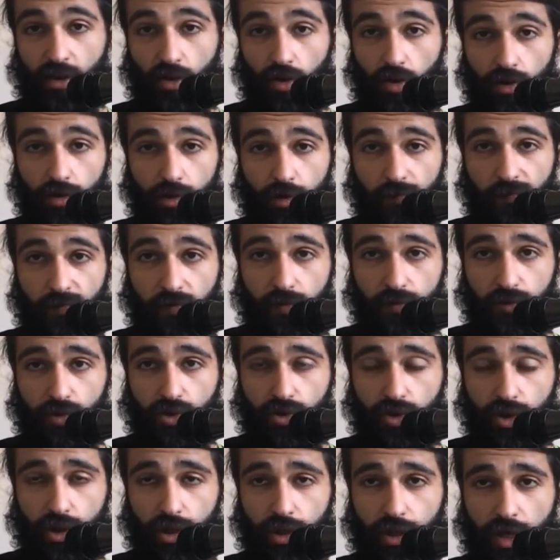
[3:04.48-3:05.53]
And on the
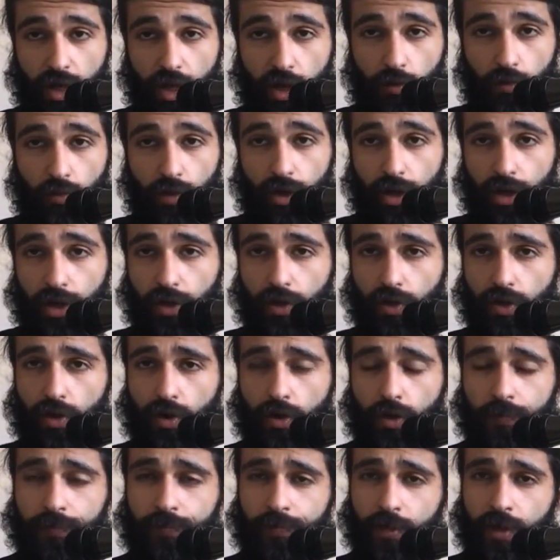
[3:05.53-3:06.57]
5th string now, we're going to
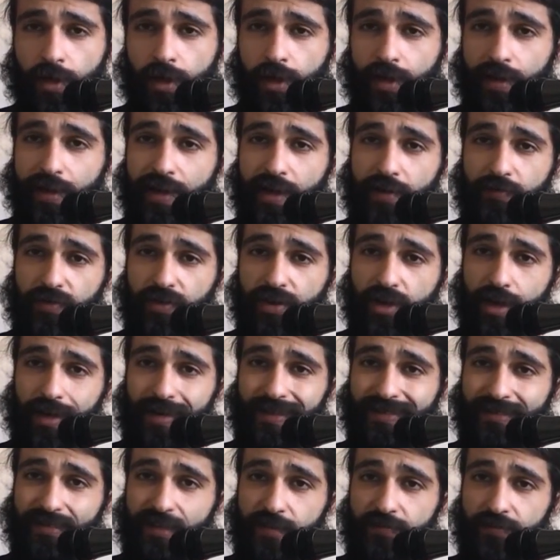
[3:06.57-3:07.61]
go 11,
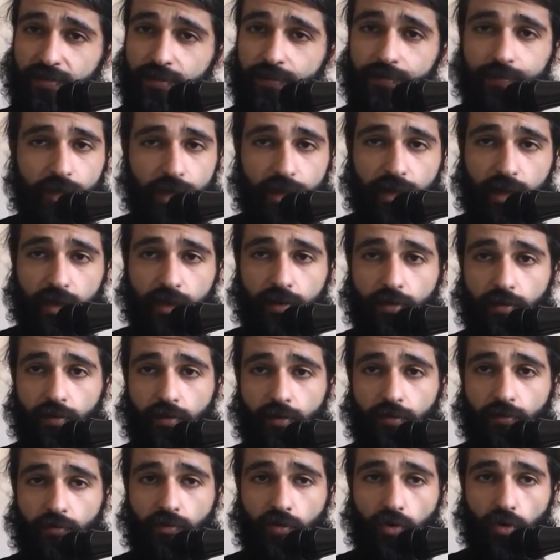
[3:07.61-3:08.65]
9, 7, and
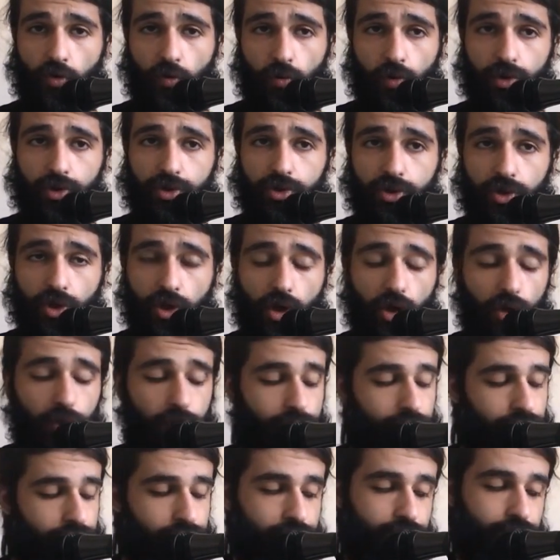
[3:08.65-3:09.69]
then forward.
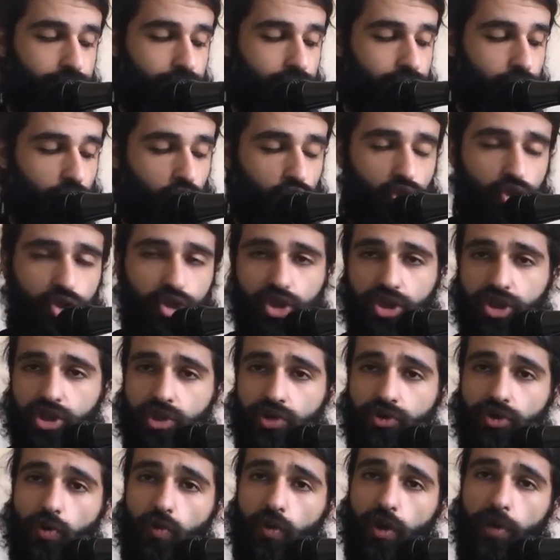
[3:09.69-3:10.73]
So
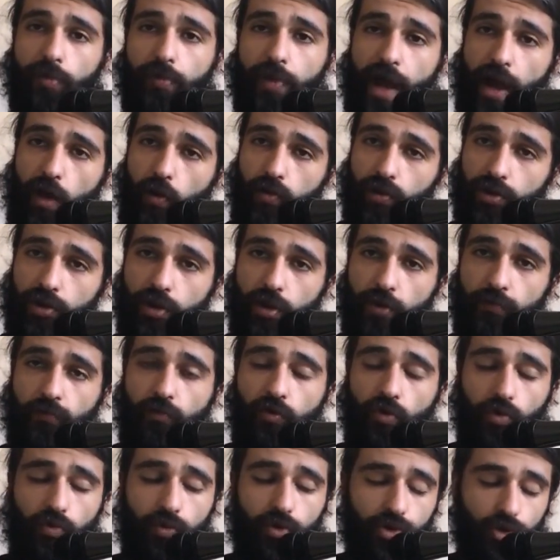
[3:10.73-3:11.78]
just rolling backward and then
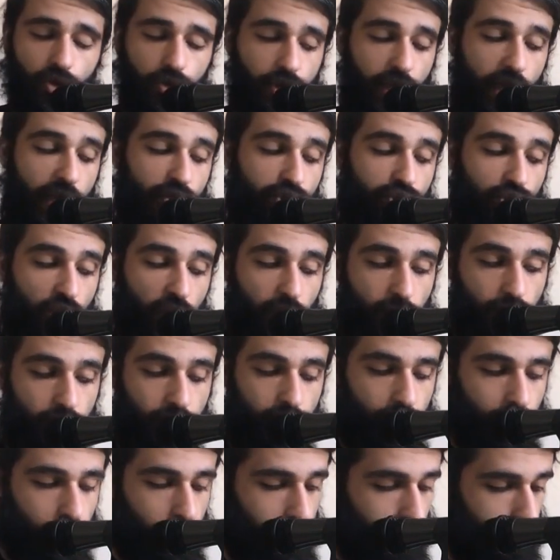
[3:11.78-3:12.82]
forward on that shape.
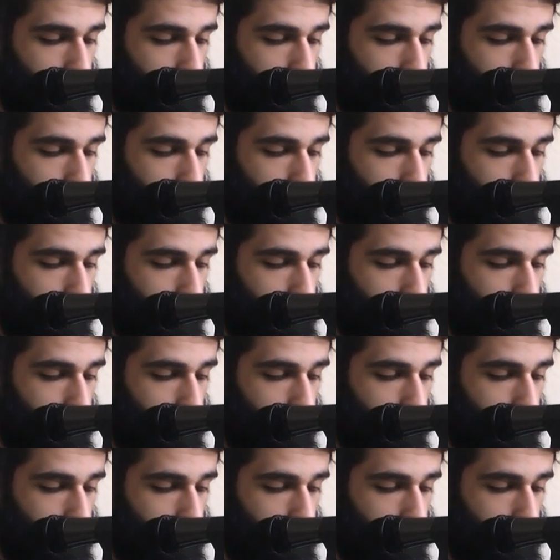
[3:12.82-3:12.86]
